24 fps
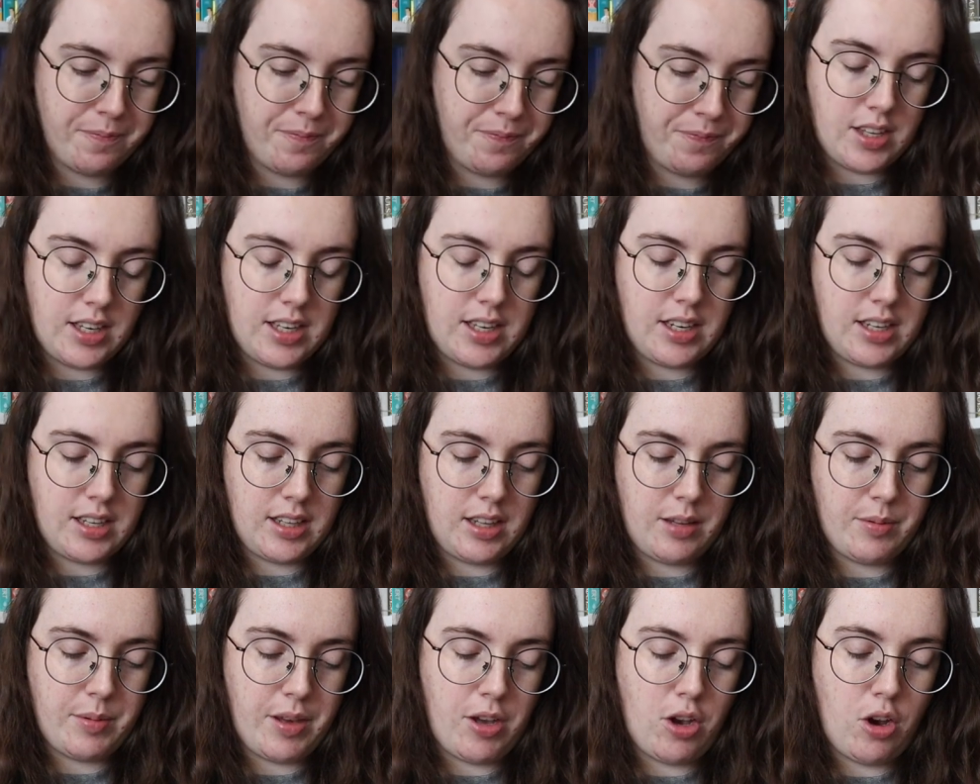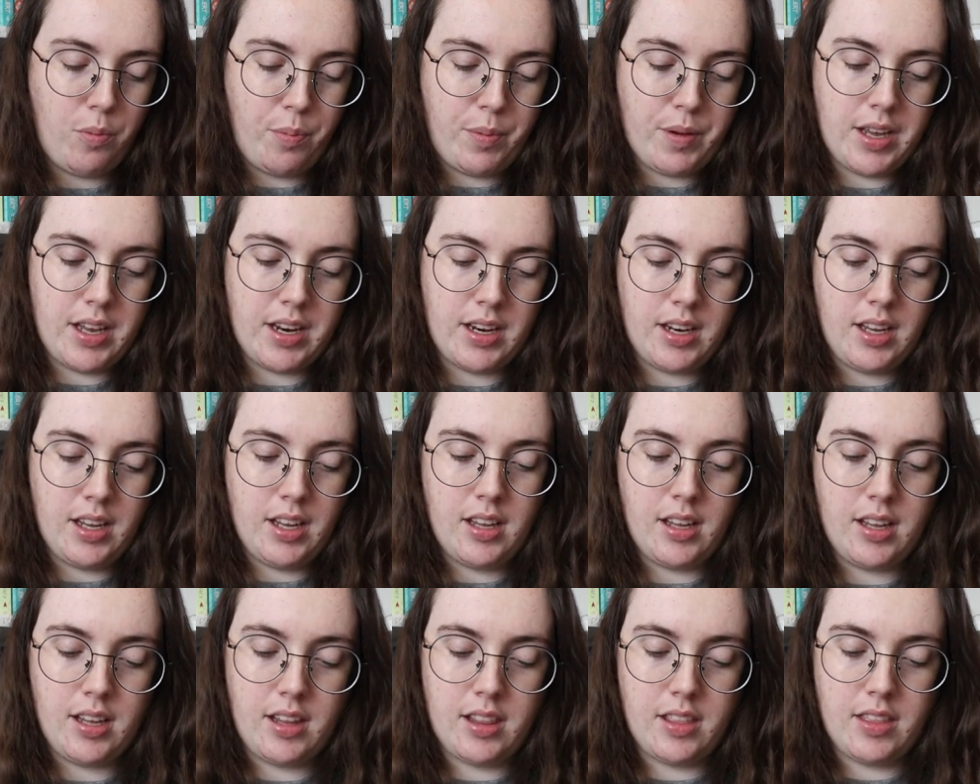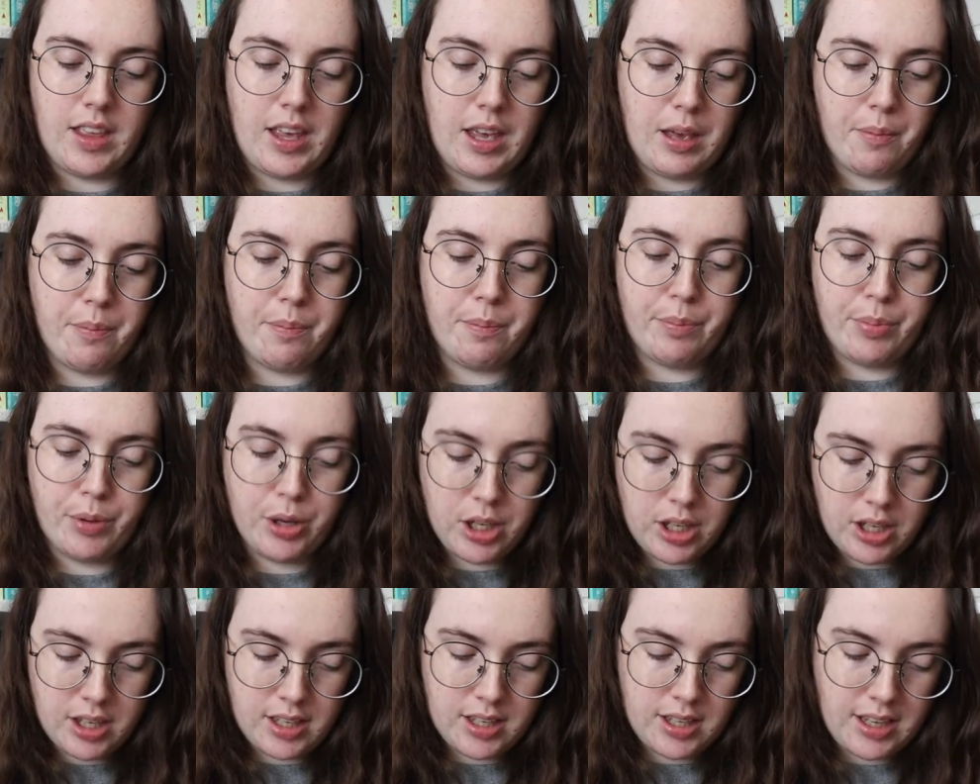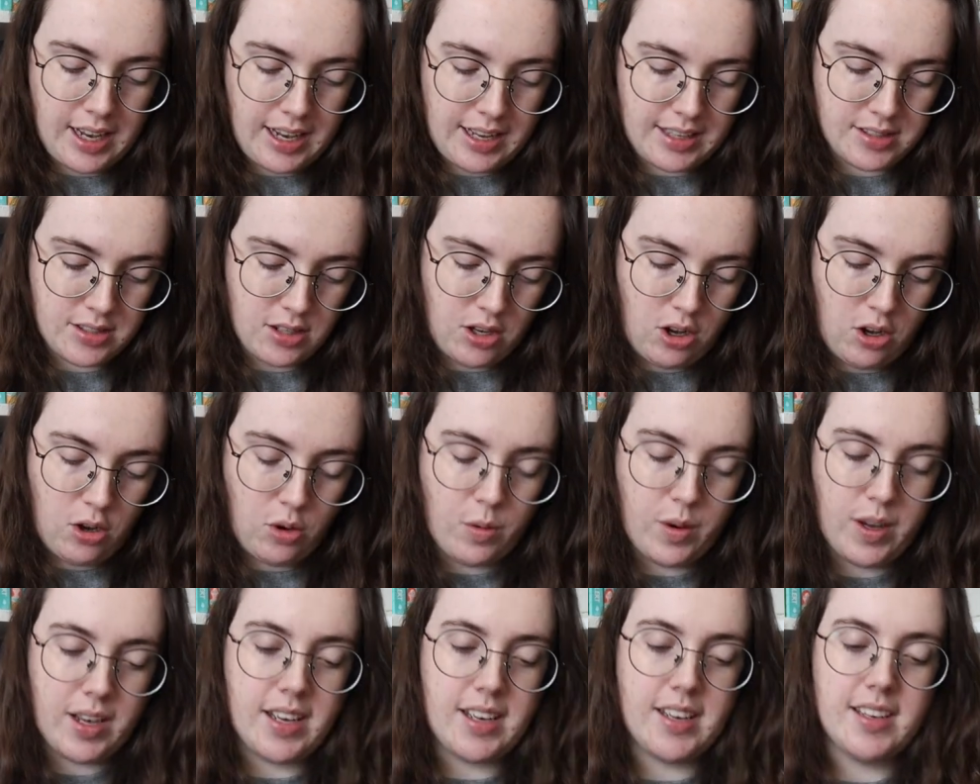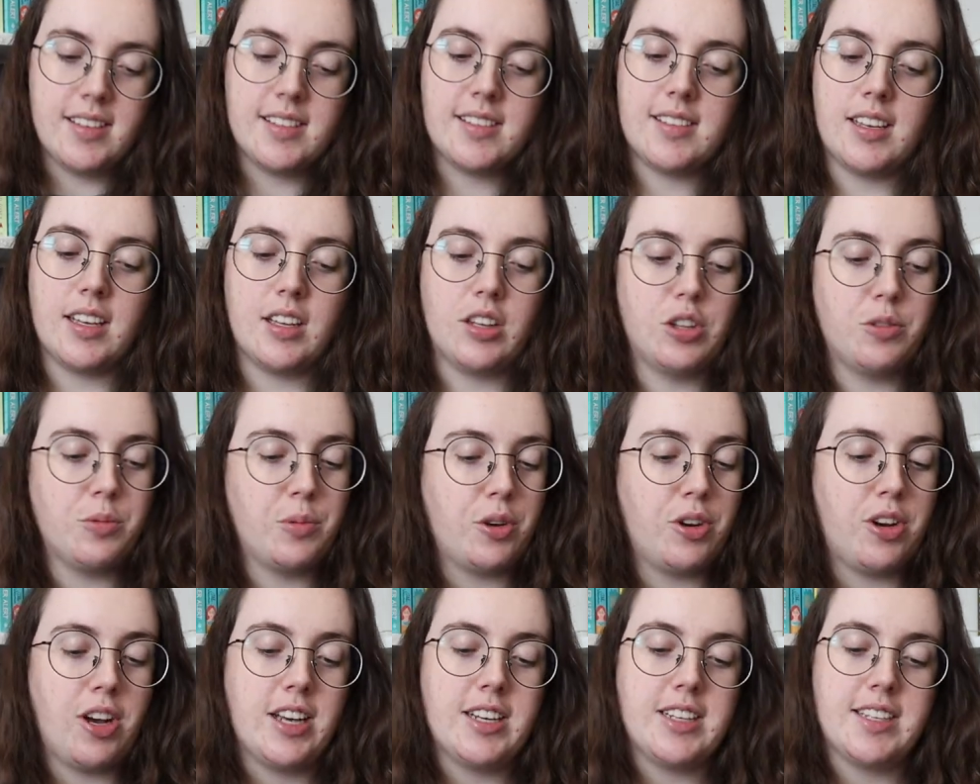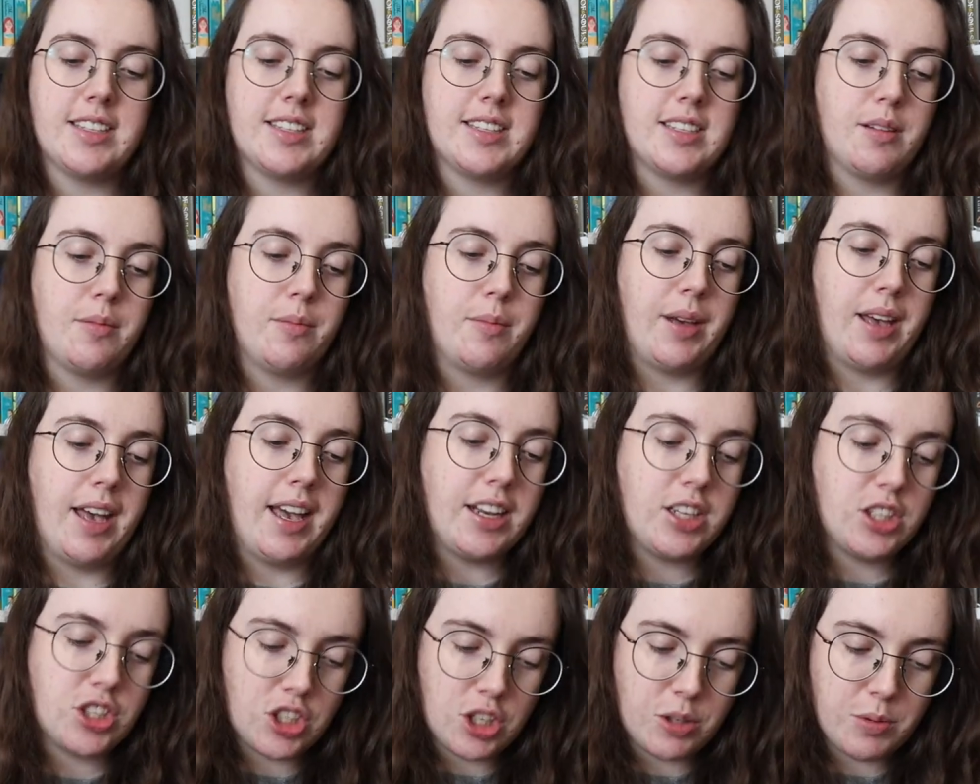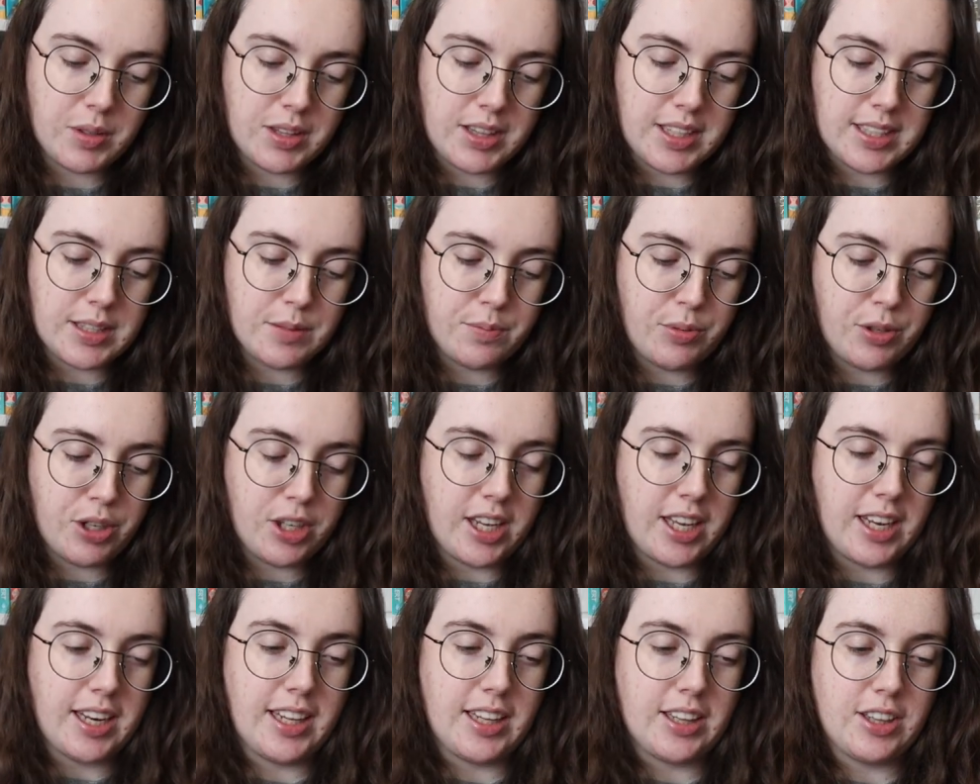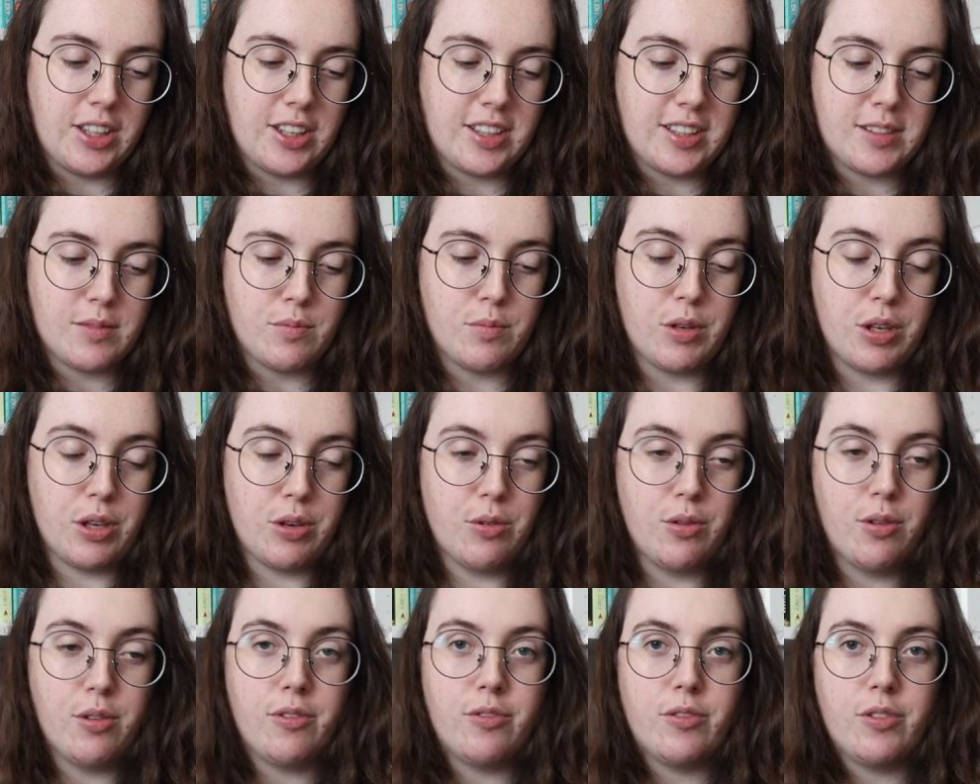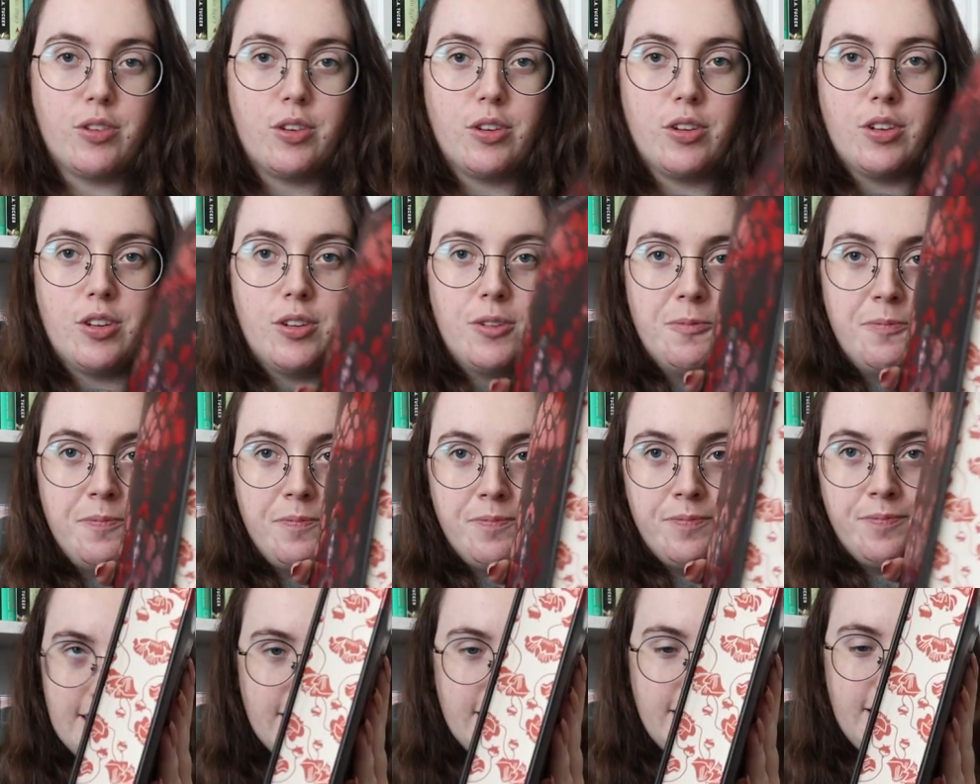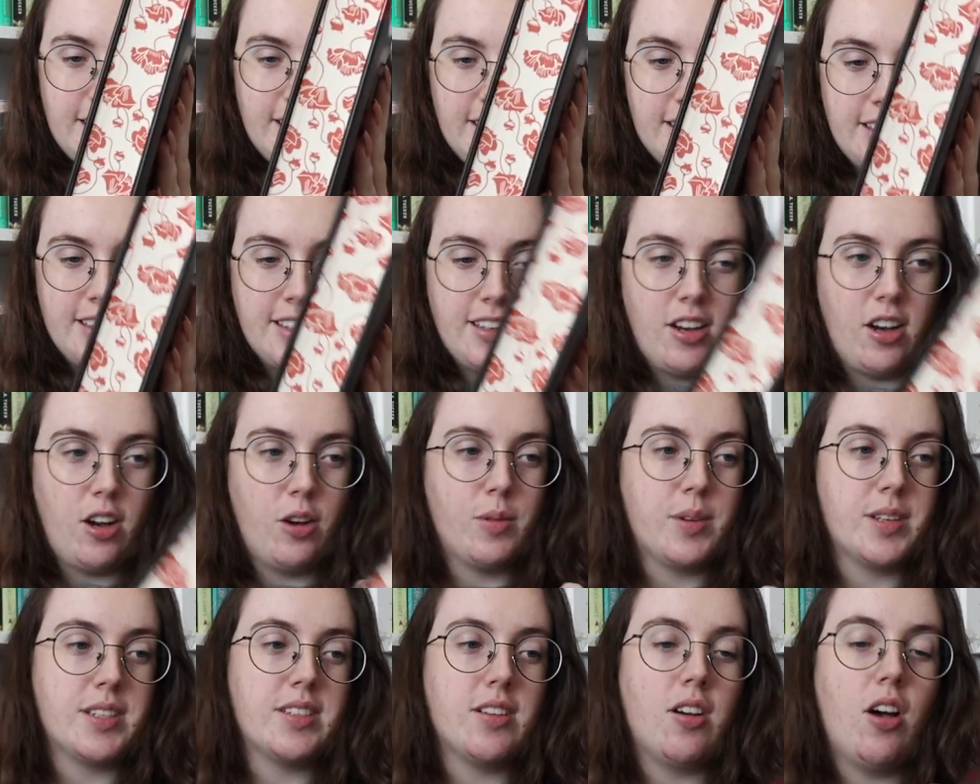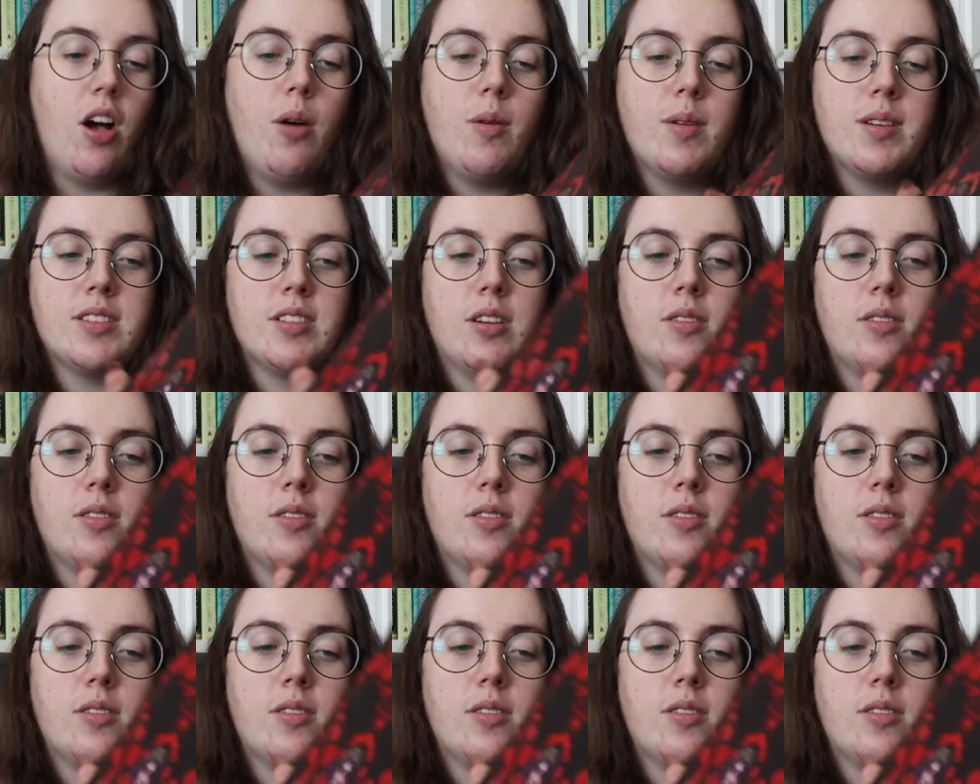Then let me open the book. As always, Illumicrate did something extra with this book and it looks beautiful. Ah, always, always,